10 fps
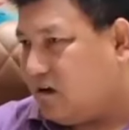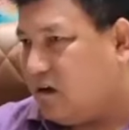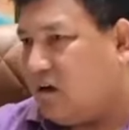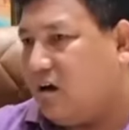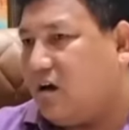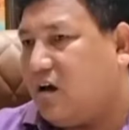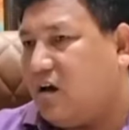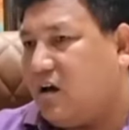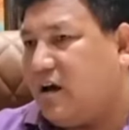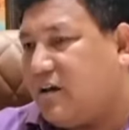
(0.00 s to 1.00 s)

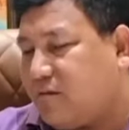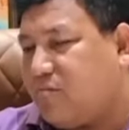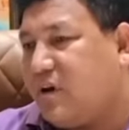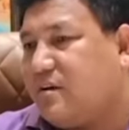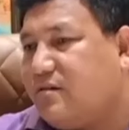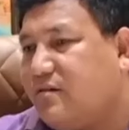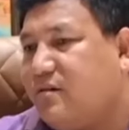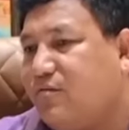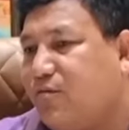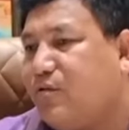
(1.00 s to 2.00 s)
I have met
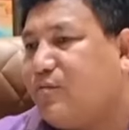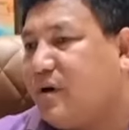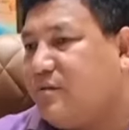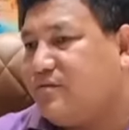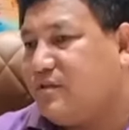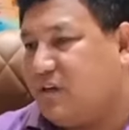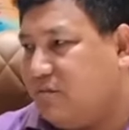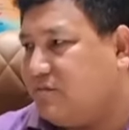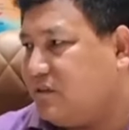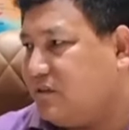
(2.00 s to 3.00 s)
4 or 5
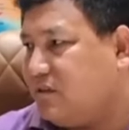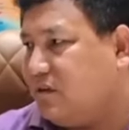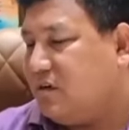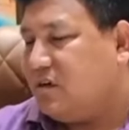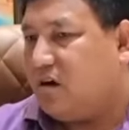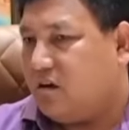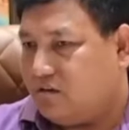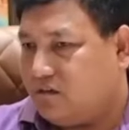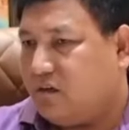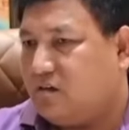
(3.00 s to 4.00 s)
CMs
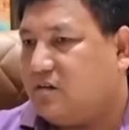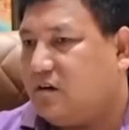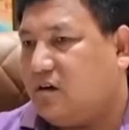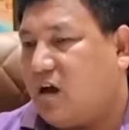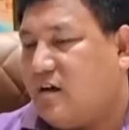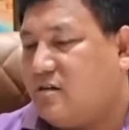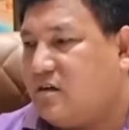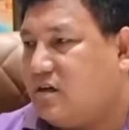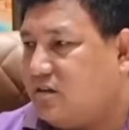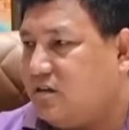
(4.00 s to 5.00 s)
since I
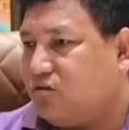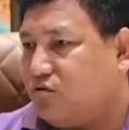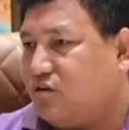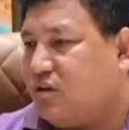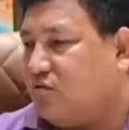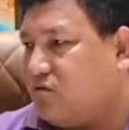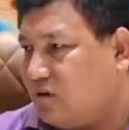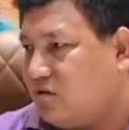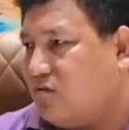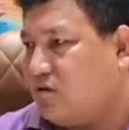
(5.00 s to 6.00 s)
started the social
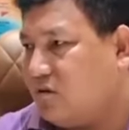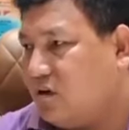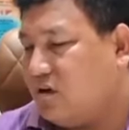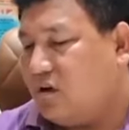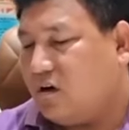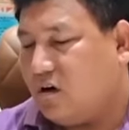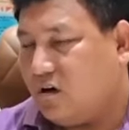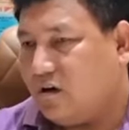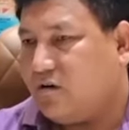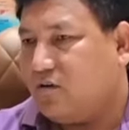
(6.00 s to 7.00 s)
work, or
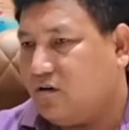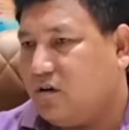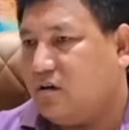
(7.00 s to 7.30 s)
you know,